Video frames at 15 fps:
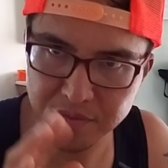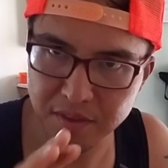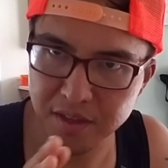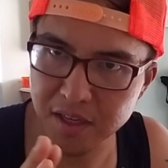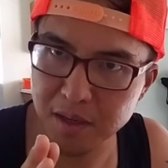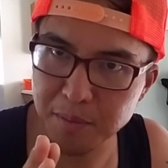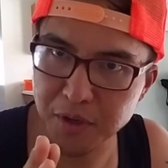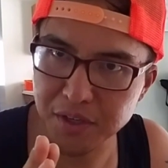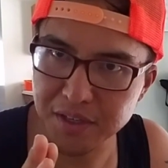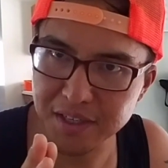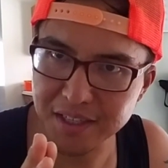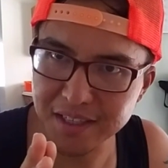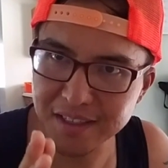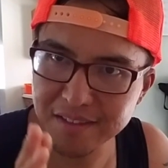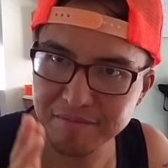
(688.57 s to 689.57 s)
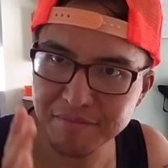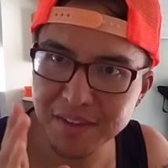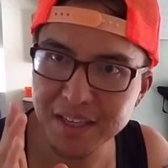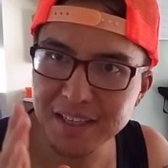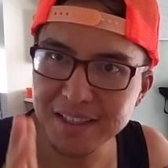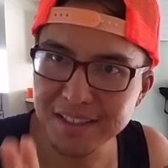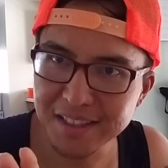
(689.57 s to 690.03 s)
think I'm on D.
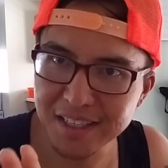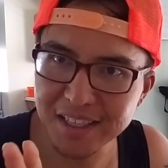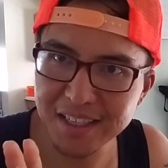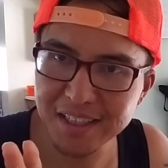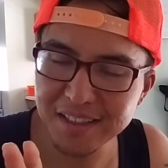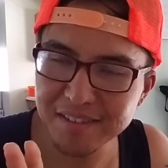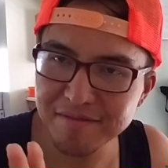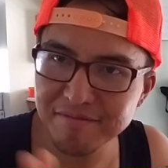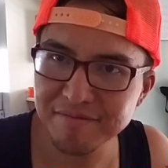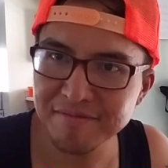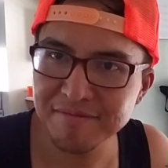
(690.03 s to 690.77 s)
D,